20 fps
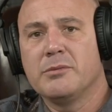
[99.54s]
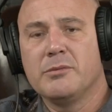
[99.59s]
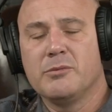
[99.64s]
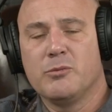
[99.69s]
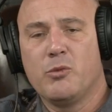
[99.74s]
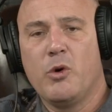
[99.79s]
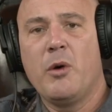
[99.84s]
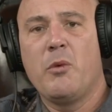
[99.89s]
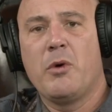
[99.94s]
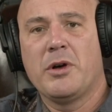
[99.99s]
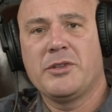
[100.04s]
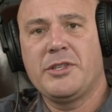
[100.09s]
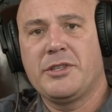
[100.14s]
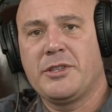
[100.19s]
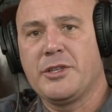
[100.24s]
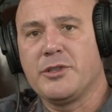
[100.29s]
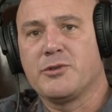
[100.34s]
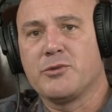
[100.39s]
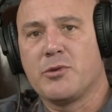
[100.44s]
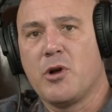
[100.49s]
was
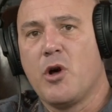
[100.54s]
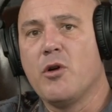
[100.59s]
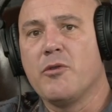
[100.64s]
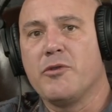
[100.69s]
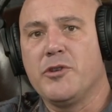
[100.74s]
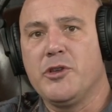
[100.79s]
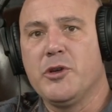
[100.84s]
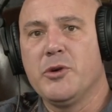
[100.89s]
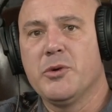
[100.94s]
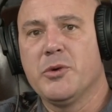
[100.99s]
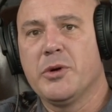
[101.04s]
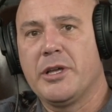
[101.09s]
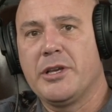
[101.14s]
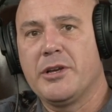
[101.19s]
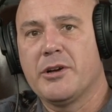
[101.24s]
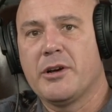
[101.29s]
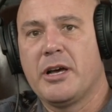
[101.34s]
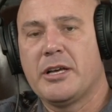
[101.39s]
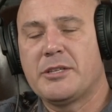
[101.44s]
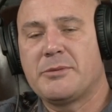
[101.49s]
it that drove you
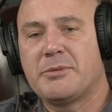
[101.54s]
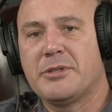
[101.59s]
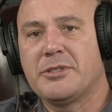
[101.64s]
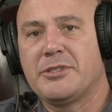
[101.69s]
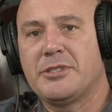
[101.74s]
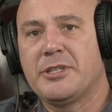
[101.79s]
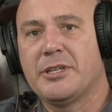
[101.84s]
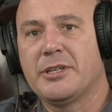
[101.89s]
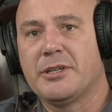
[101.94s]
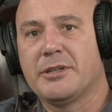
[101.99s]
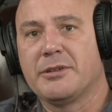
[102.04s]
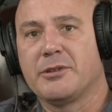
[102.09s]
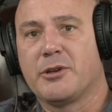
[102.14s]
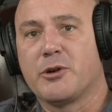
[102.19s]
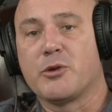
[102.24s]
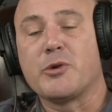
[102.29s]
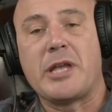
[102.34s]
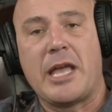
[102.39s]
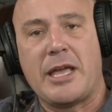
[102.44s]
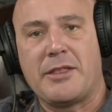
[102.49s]
and your husband to
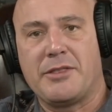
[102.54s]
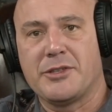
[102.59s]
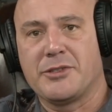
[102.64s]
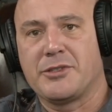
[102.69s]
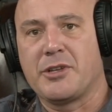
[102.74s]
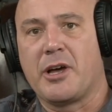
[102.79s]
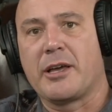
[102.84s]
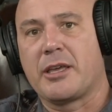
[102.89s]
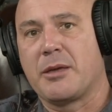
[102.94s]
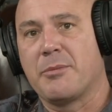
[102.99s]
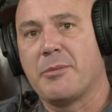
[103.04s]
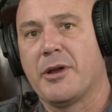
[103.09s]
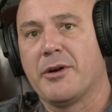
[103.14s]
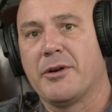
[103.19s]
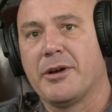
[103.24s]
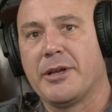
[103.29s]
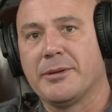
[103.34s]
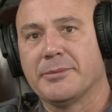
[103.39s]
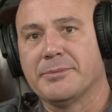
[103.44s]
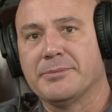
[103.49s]
create this documentary?